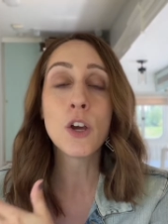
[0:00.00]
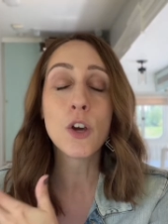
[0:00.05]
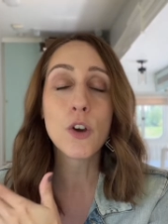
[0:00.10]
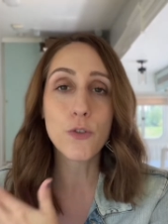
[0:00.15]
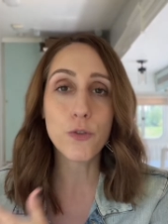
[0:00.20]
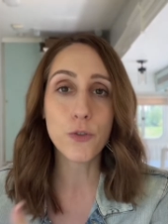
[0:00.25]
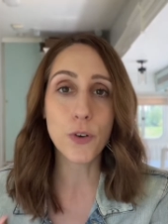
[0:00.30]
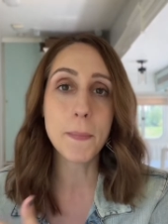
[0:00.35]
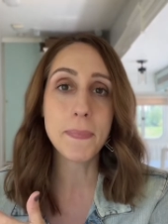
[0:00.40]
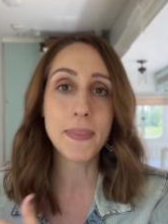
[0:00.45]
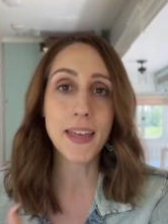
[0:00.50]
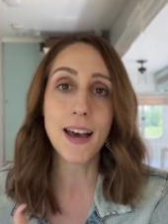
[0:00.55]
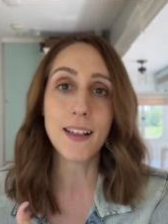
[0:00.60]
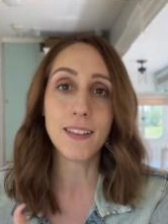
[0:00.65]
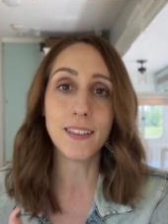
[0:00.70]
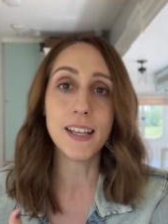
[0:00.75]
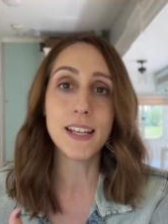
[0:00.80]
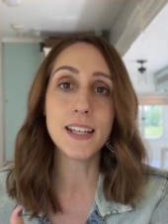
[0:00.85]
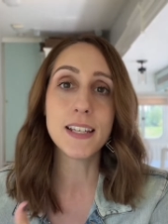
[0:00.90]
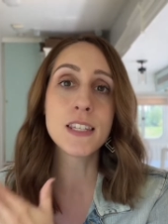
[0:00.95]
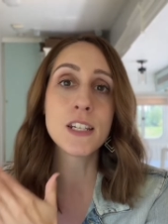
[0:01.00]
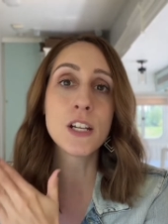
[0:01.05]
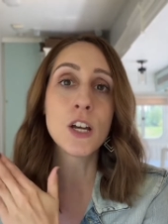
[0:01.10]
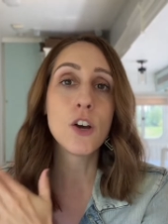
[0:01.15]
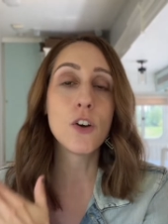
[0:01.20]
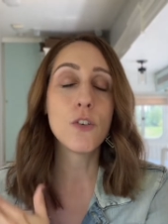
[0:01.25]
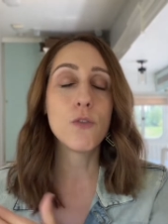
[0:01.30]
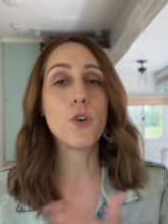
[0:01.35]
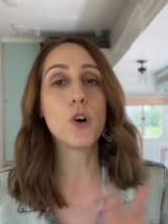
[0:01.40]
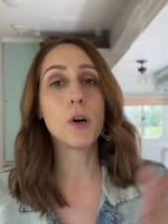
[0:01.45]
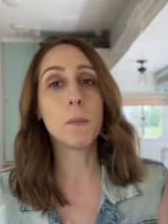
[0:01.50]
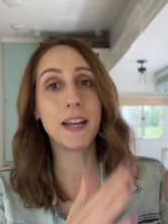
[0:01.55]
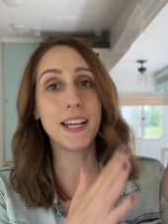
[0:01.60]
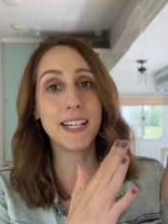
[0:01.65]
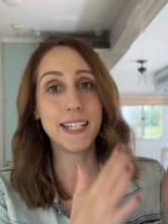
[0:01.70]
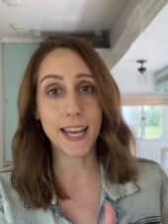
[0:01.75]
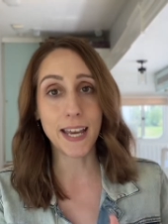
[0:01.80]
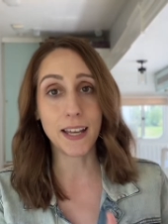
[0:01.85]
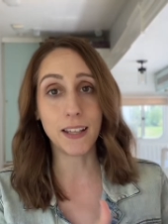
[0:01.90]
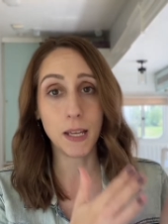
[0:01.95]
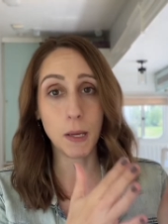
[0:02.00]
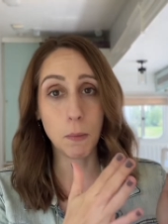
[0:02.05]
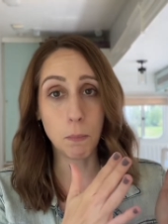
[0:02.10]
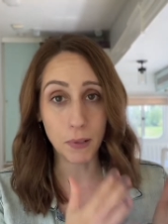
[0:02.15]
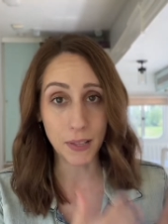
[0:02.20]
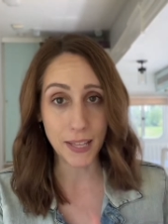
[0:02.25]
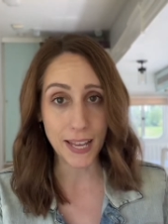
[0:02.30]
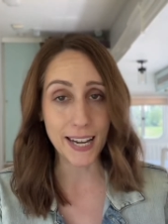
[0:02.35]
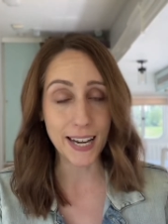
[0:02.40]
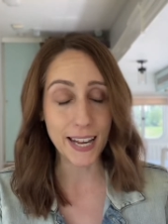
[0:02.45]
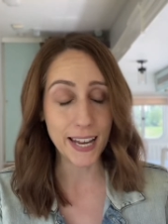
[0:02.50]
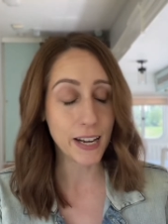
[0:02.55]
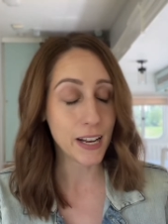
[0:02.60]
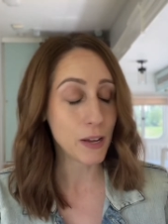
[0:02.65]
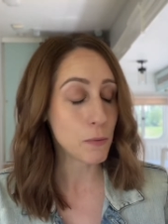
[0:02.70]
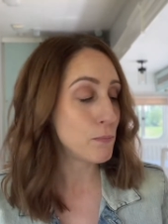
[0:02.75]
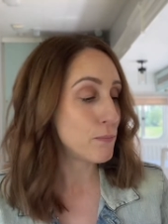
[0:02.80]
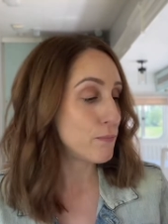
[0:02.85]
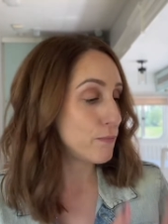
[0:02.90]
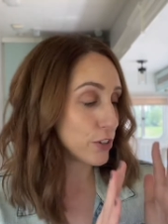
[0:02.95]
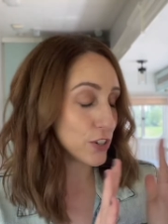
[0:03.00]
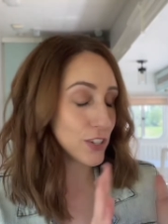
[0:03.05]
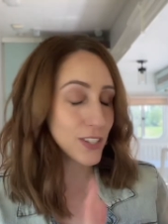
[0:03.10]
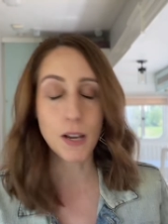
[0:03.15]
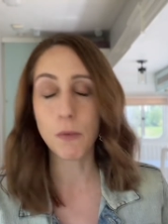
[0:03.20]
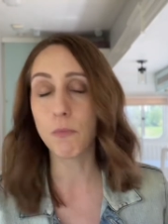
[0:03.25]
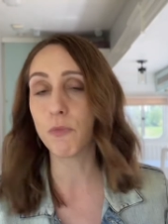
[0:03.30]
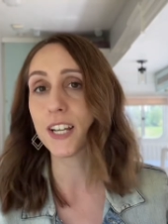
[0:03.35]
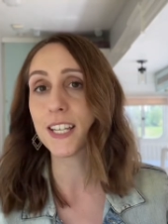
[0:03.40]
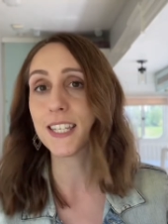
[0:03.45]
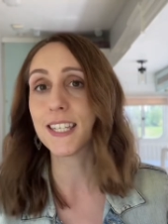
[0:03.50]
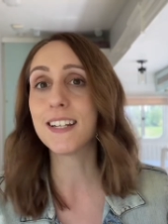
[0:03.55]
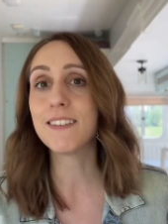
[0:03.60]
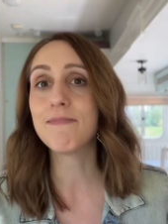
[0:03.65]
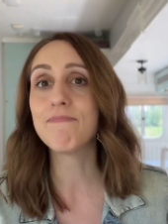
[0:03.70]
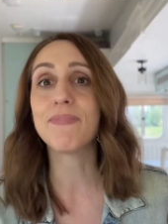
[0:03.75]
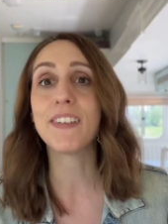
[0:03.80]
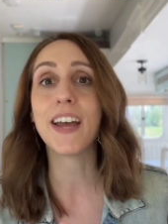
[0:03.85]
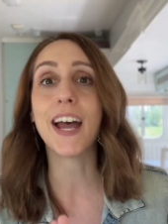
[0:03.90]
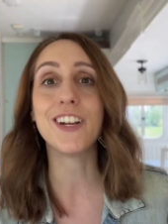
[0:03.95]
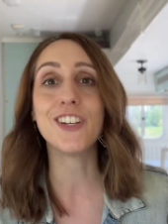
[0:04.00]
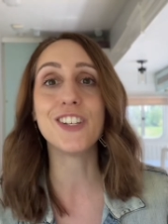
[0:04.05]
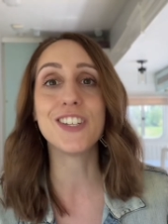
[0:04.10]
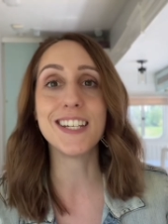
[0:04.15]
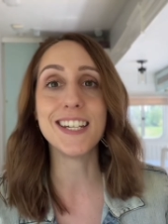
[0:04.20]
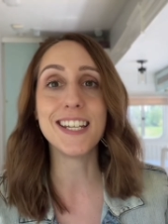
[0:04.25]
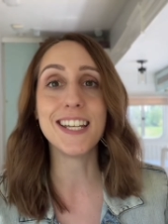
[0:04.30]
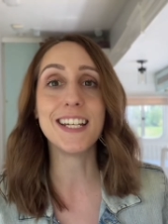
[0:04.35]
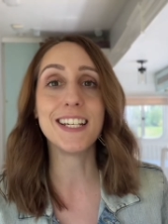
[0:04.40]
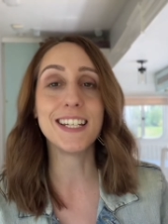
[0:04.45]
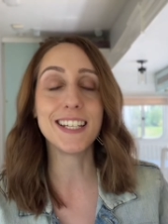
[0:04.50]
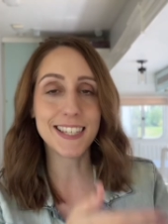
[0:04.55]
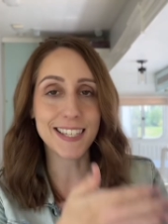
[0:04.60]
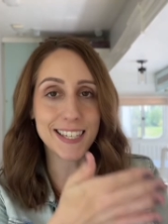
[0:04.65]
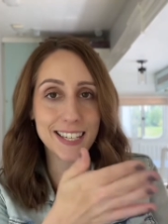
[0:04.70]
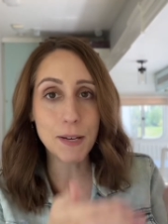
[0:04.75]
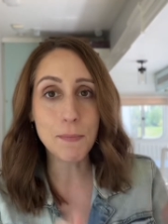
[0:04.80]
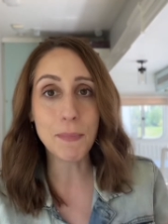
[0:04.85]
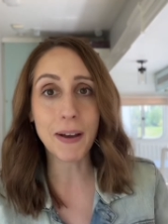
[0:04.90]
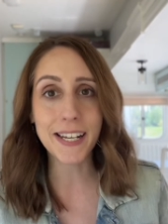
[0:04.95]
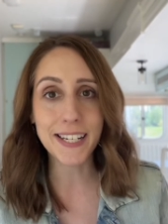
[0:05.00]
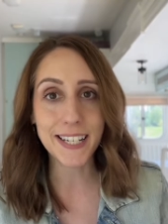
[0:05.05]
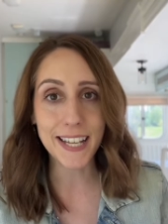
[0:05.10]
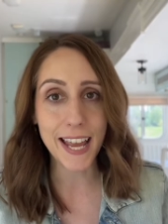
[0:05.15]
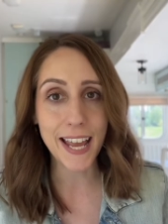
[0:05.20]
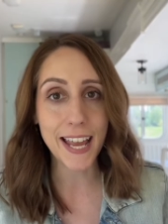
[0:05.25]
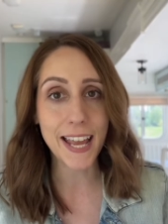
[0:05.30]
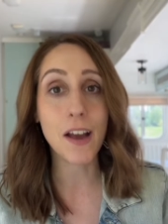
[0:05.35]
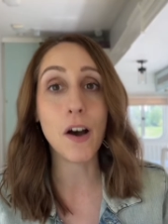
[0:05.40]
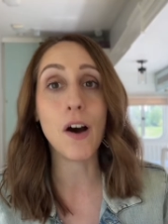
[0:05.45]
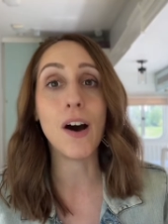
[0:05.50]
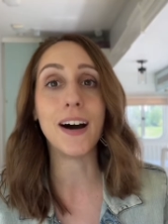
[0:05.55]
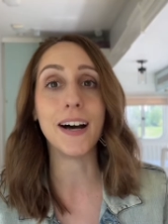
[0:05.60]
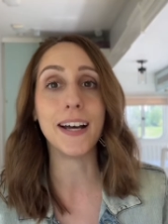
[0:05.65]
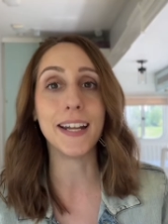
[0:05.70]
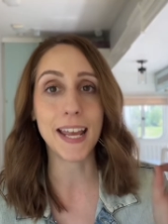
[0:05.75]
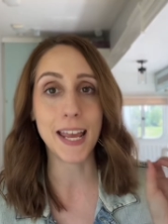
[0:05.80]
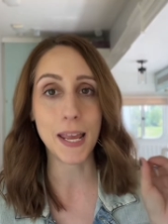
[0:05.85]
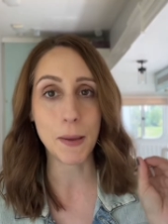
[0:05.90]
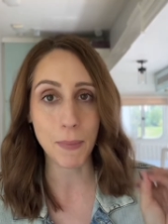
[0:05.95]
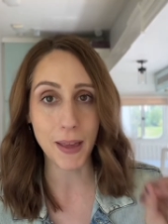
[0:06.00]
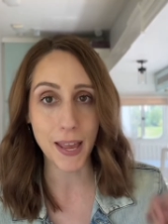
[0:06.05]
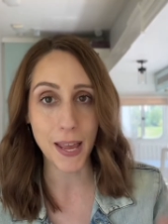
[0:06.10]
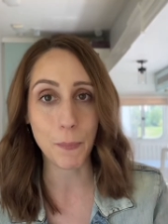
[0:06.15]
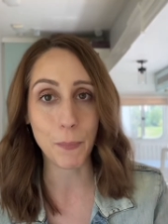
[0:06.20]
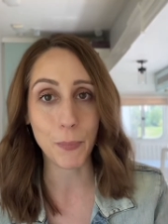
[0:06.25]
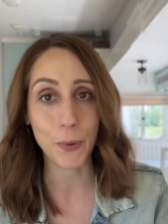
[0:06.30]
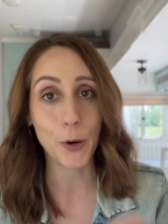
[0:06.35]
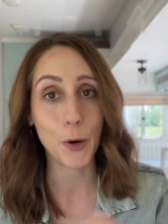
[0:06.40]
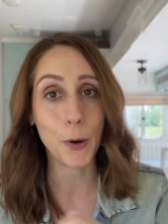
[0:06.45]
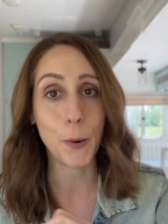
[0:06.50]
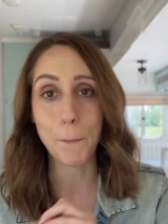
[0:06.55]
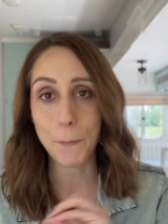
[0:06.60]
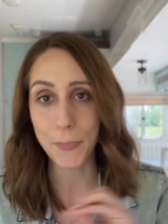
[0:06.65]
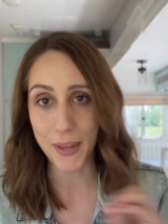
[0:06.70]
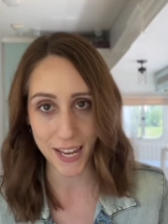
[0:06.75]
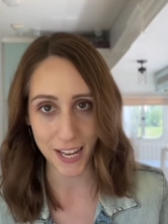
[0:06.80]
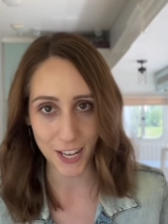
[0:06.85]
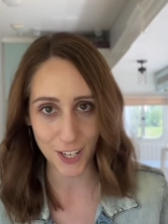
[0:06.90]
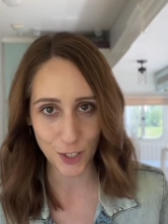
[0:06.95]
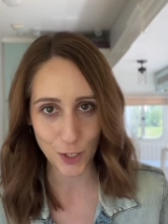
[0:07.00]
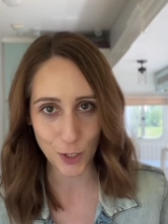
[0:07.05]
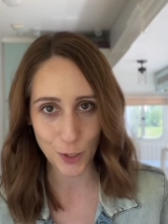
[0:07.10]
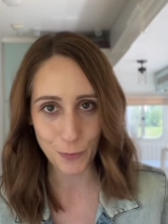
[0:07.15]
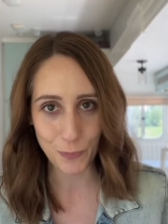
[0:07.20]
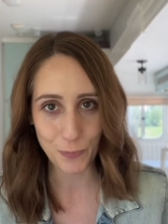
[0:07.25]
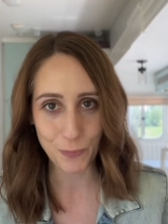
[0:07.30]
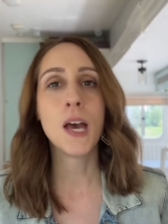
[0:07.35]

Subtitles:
from that list for my daily planning. For some reason, I just need to see my day on a paper page.